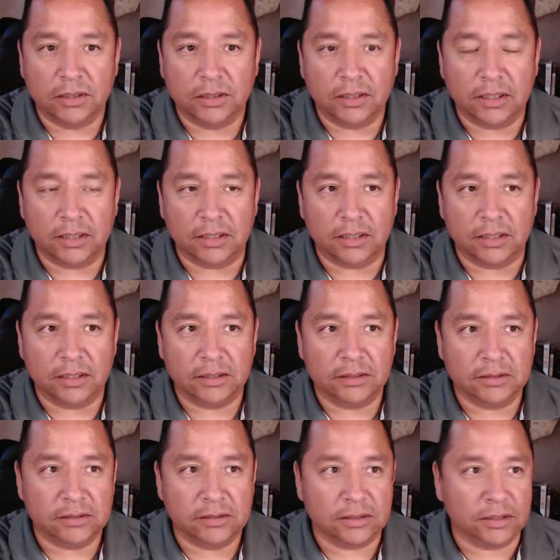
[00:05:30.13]
And
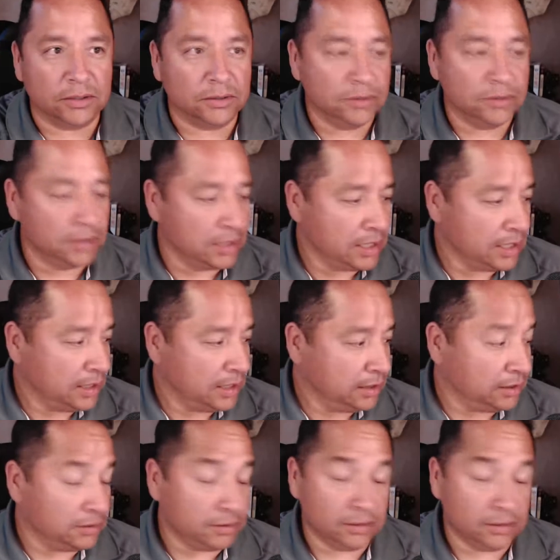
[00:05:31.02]
so
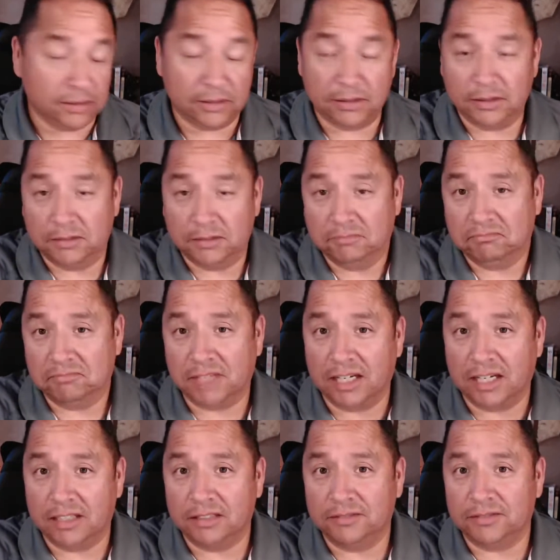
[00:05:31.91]
this is
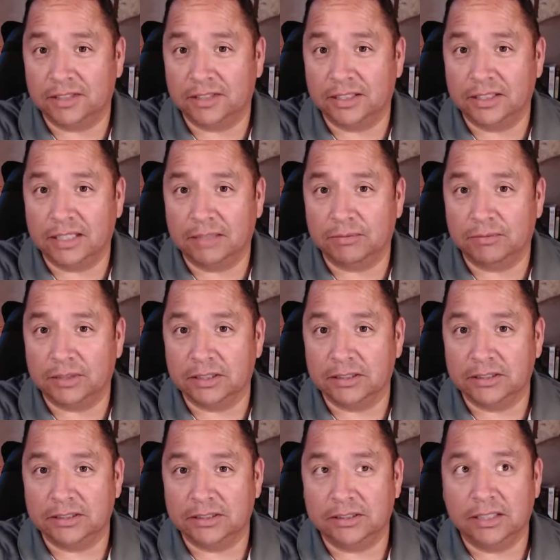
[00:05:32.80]
kind of
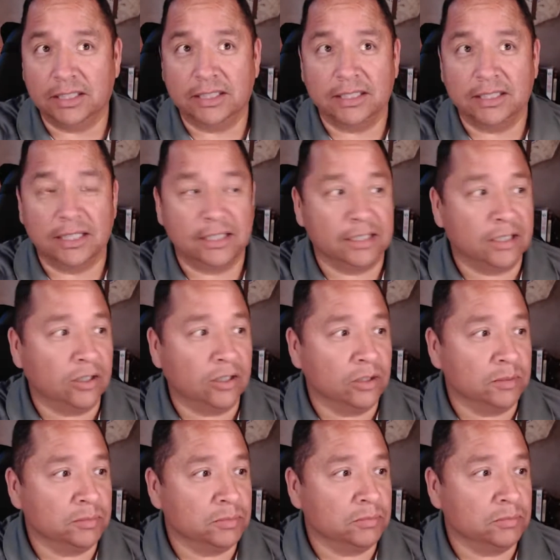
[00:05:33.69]
I call
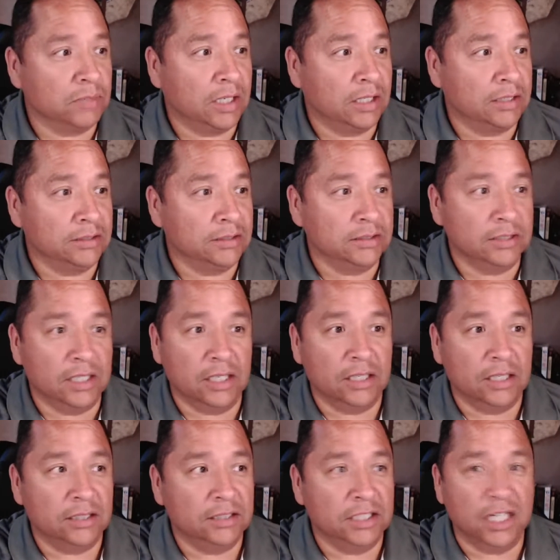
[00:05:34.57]
them
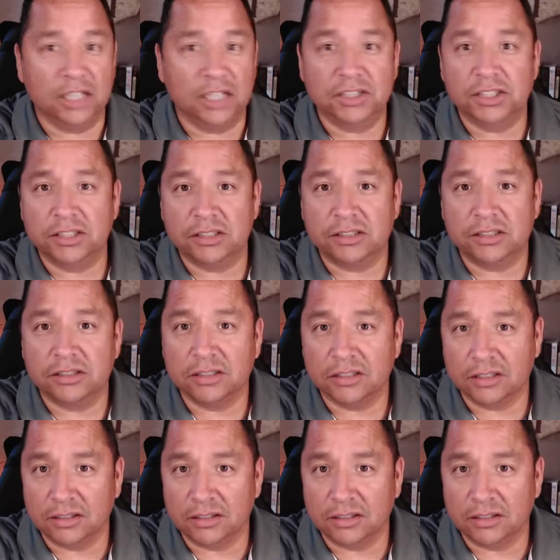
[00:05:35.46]
nudges.